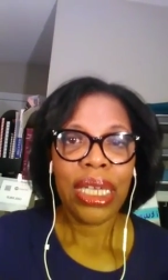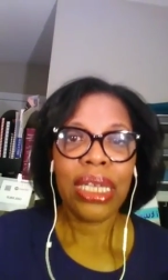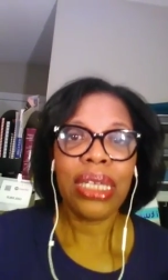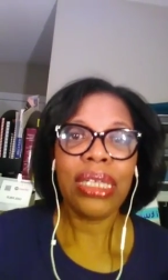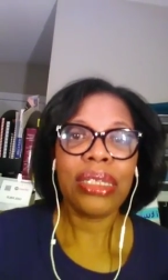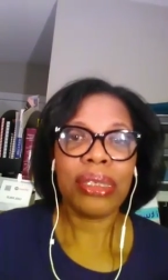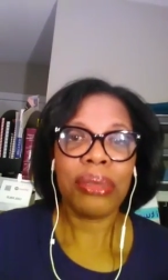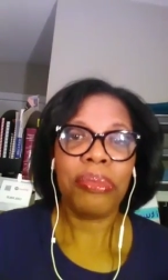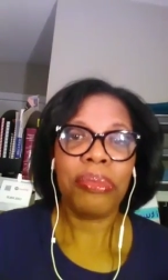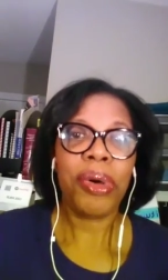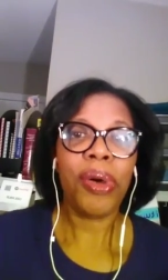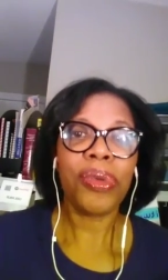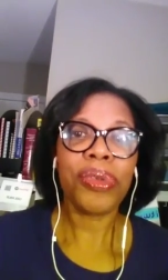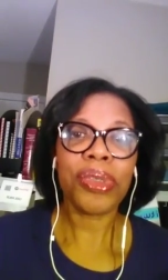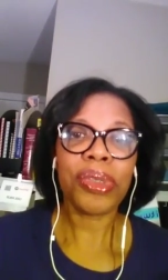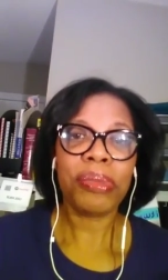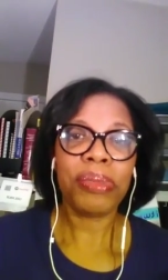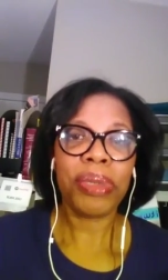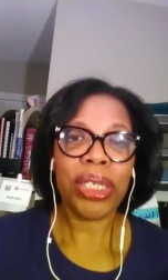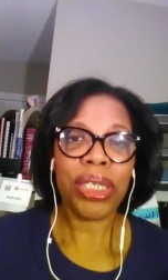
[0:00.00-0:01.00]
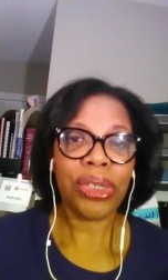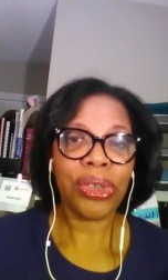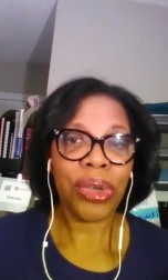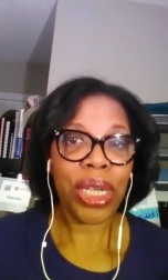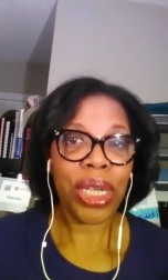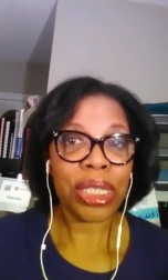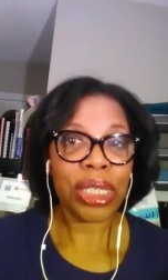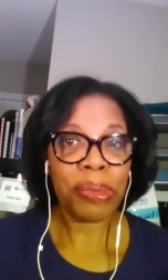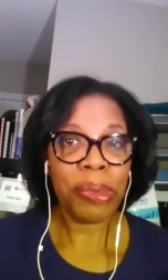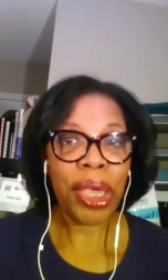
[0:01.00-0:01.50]
it's supposed to be
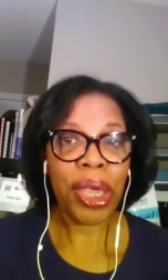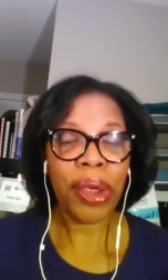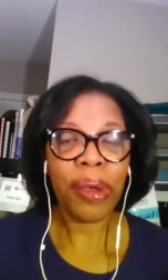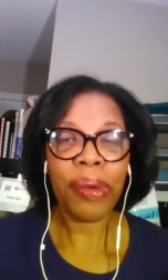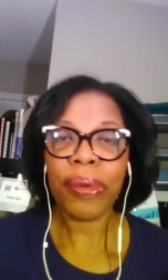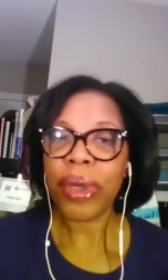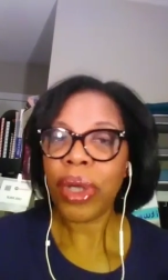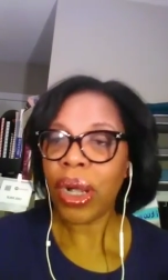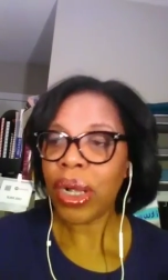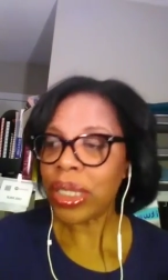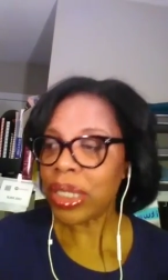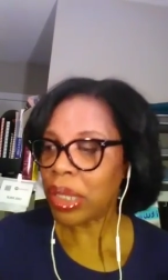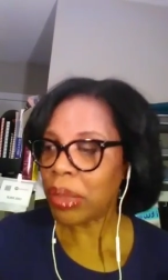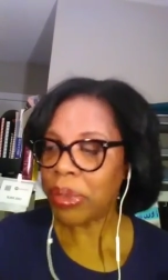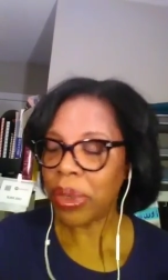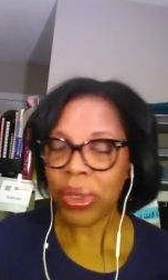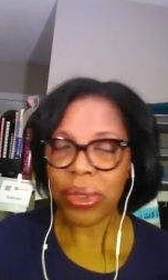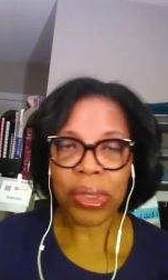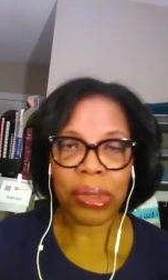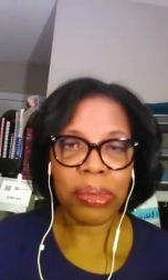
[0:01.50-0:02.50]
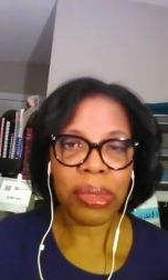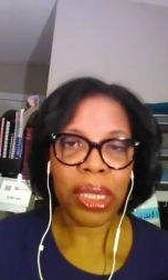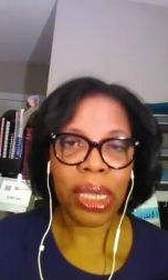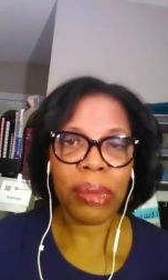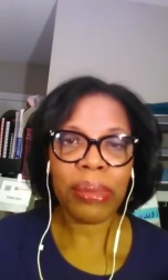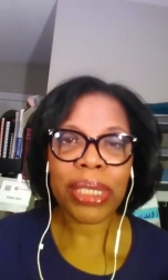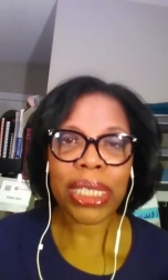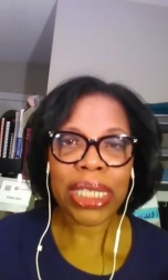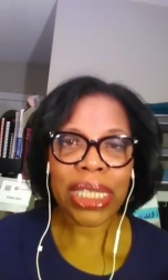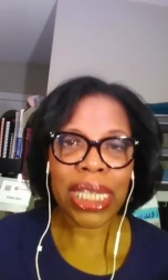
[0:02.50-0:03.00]
transparent. We aren't supposed to be
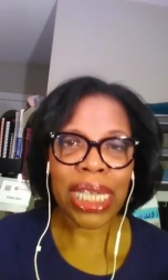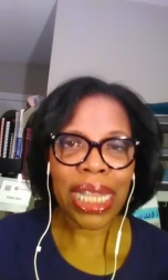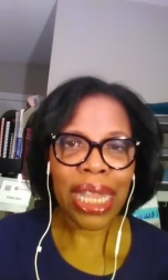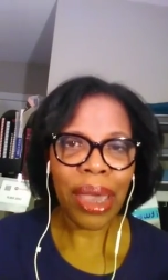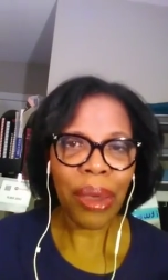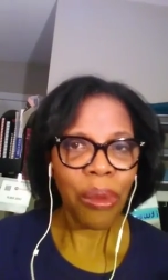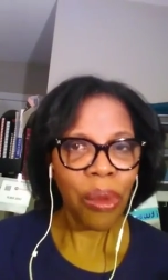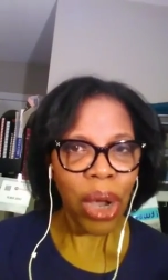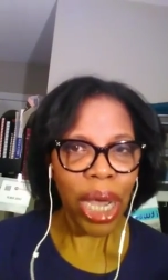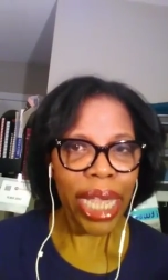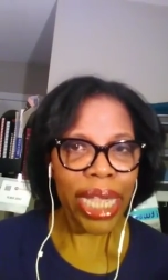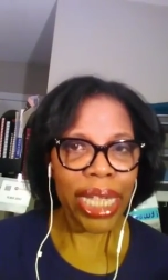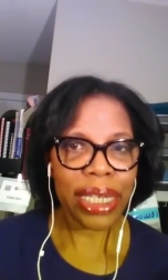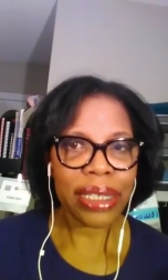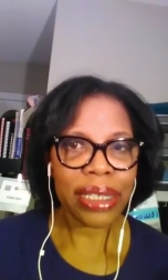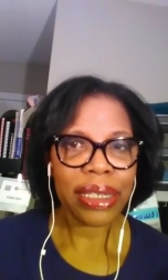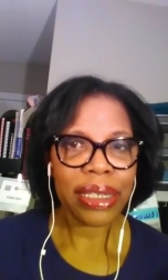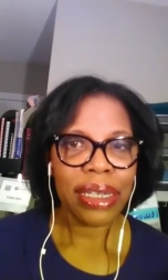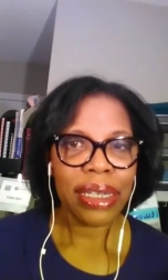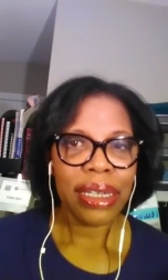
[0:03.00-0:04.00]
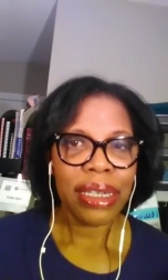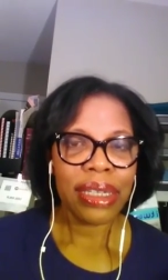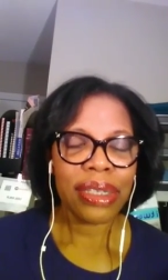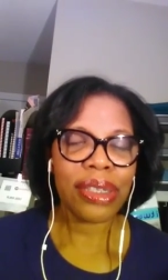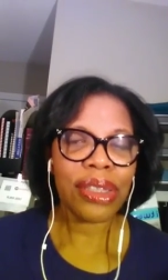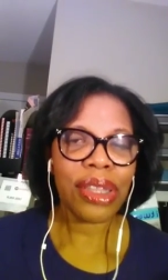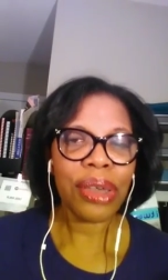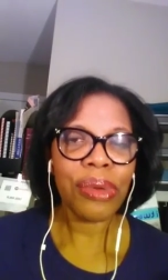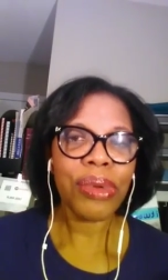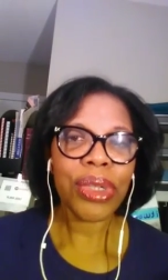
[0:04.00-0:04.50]
able to see that white.
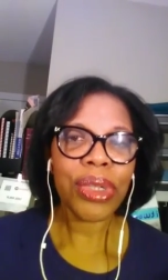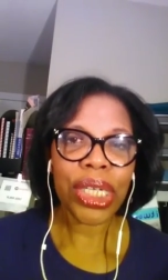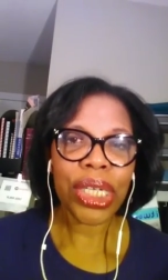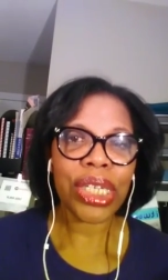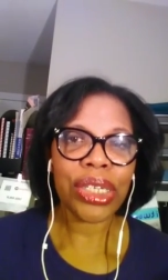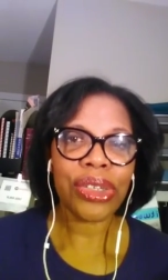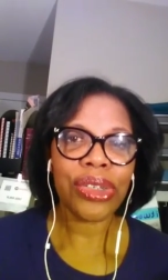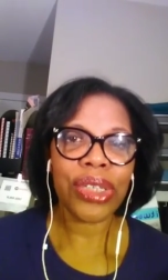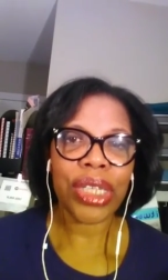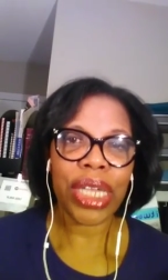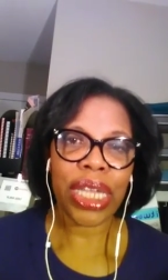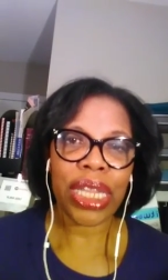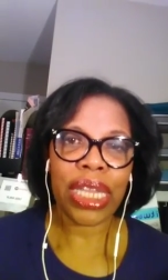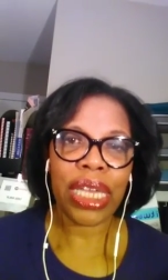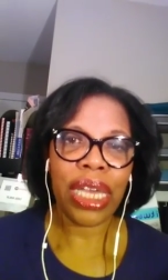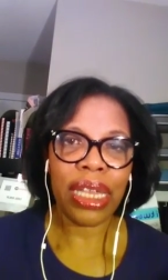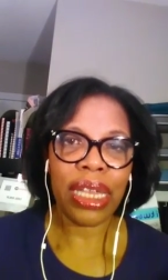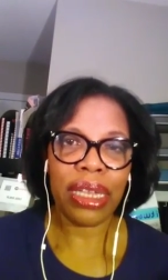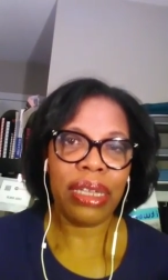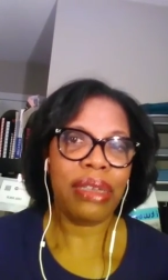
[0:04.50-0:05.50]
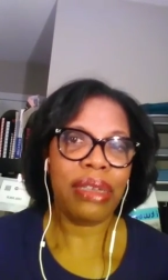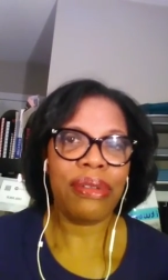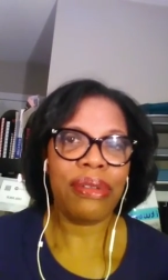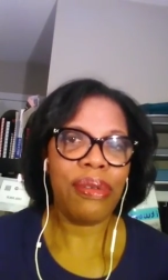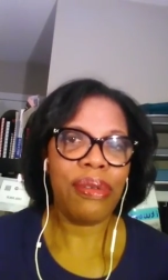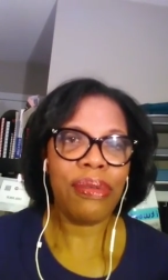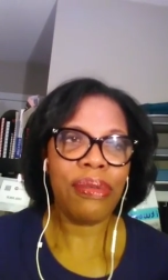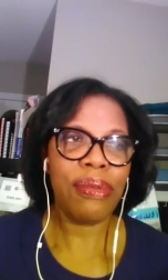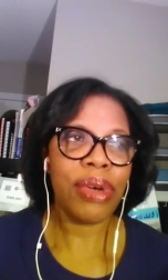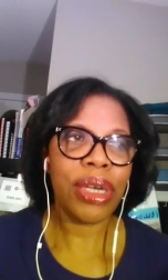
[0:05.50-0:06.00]
So they will look at you like that, like,
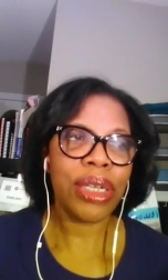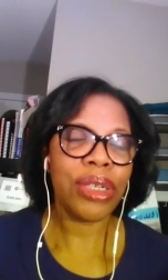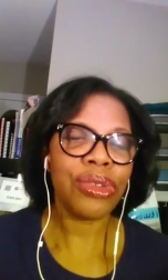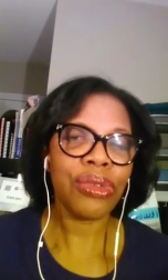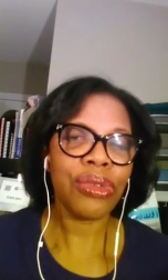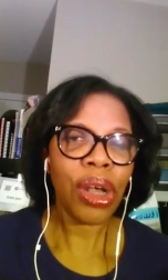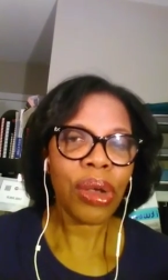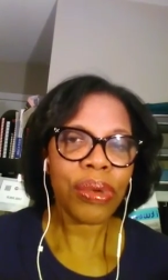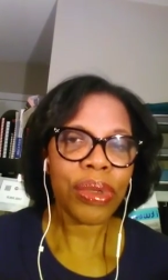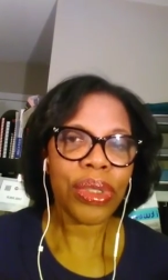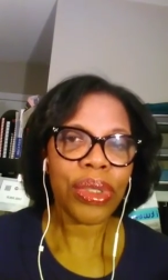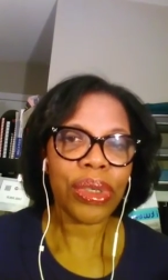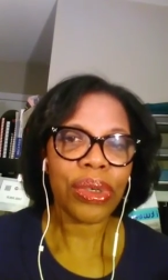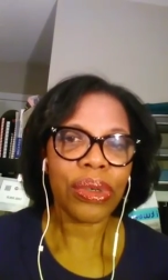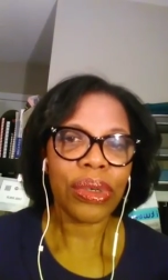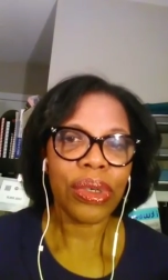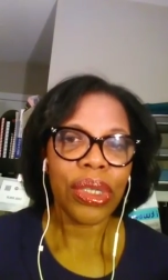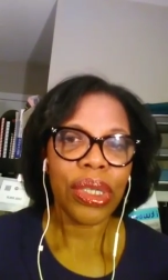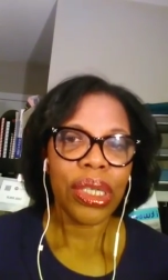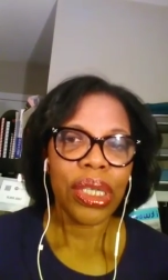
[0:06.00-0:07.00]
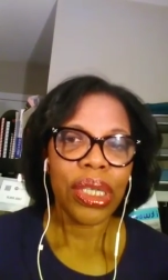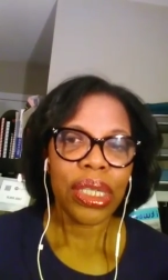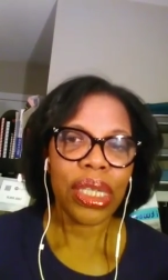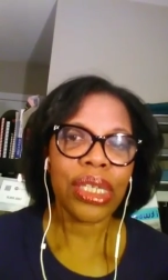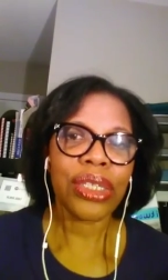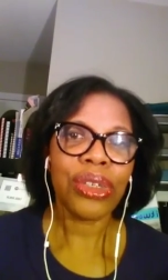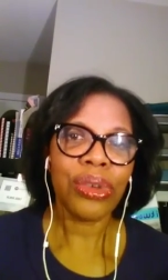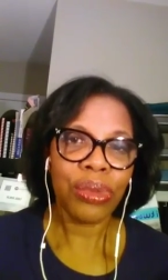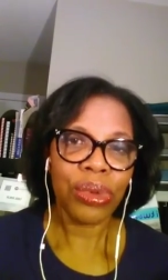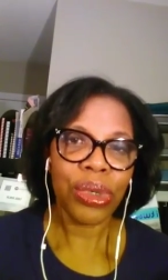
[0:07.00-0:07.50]
what is wrong with you?
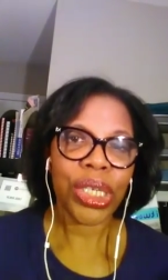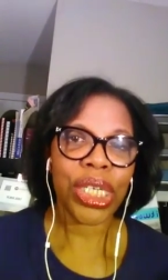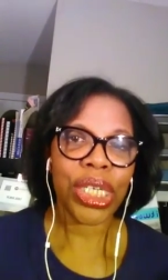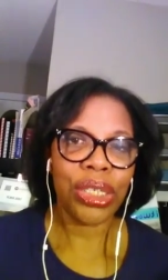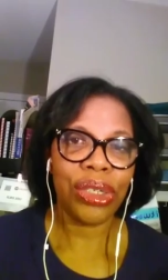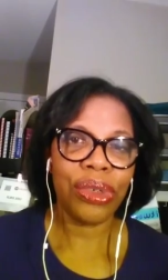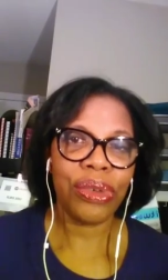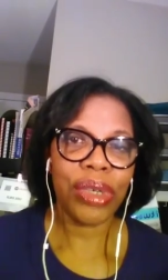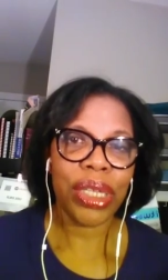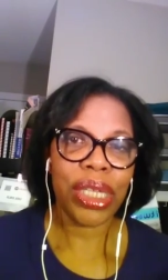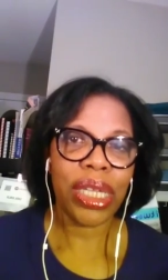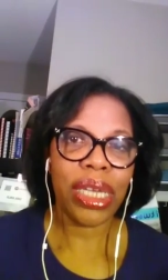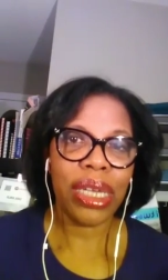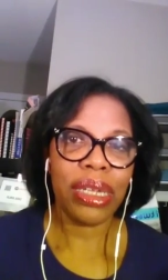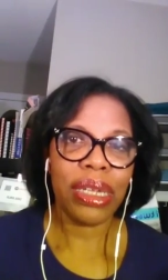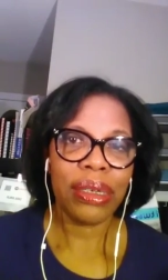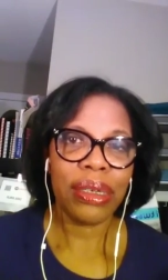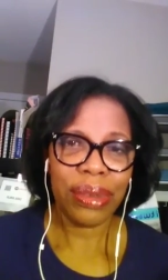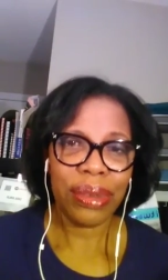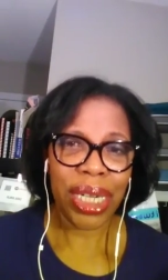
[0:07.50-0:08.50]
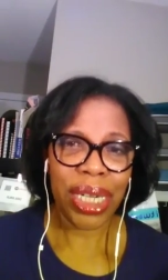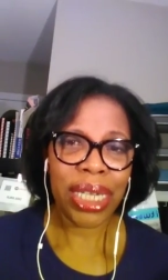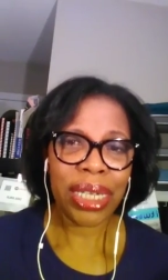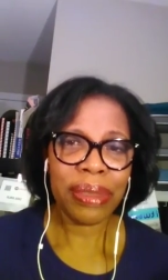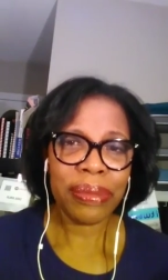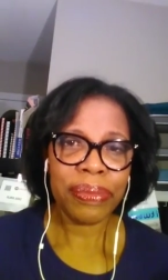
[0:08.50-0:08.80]
That's a rookie doing that, right?